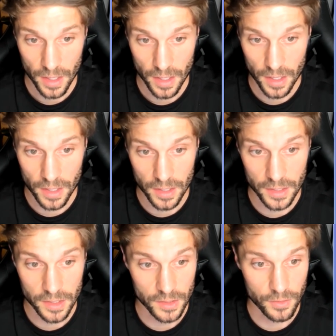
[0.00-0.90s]

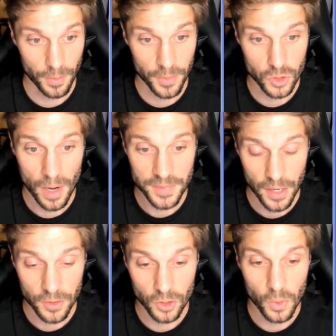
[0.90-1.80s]
And from the
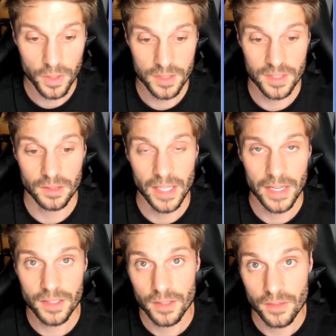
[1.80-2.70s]
dropdown, you're going to
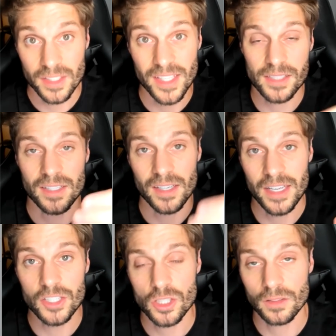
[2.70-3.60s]
select the
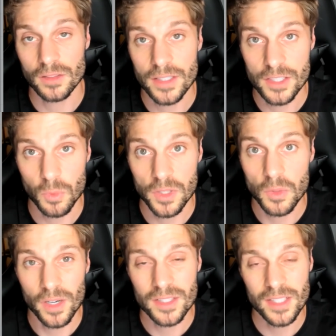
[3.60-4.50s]
destination list where you
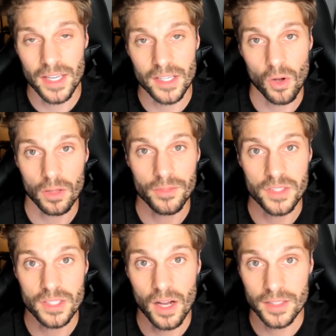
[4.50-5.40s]
want to send all of
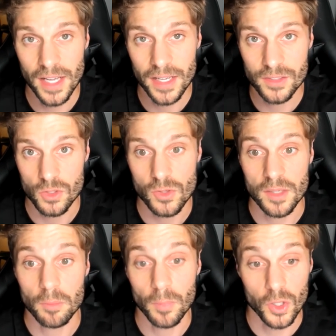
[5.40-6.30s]
these contacts so you
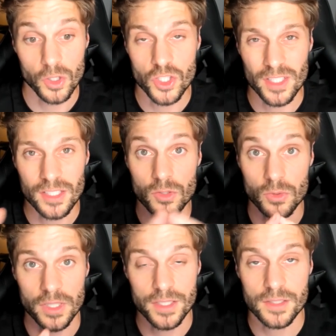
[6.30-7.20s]
can merge these
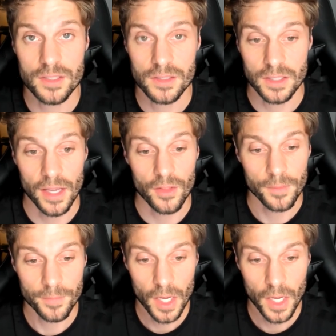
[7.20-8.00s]
two lists together.